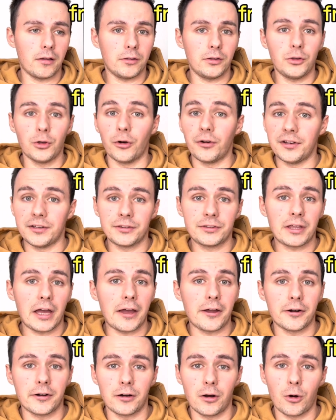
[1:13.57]
your
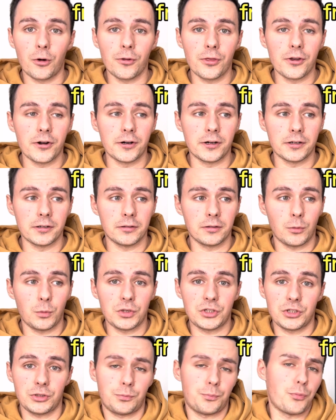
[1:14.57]
entire order,
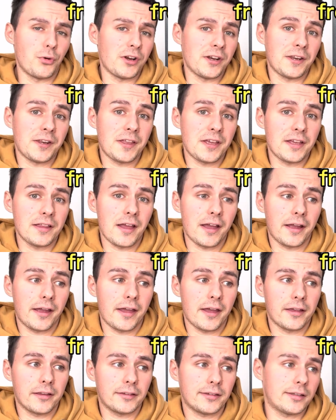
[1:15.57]
which is pretty neat, I
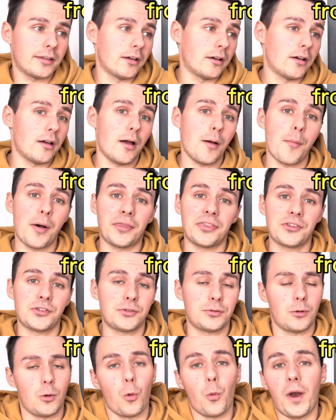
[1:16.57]
guess. But
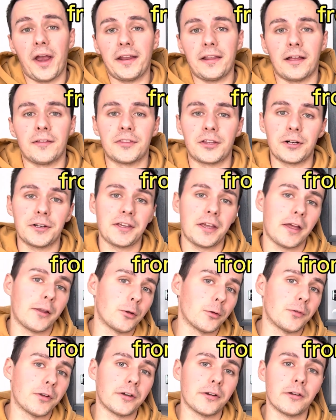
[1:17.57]
wait until the
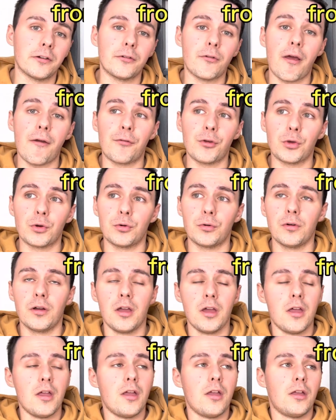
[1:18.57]
end of the review
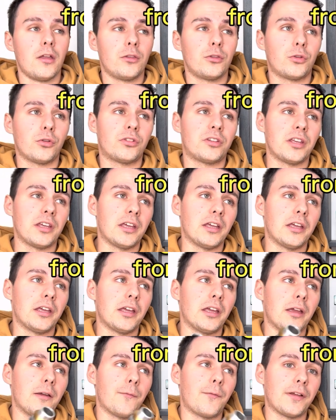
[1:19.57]
to
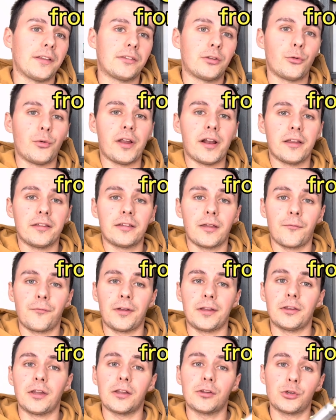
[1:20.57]
see if it's really
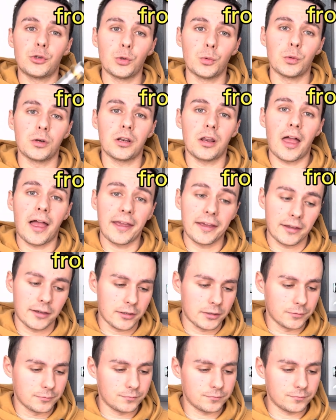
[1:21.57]
something that you would like.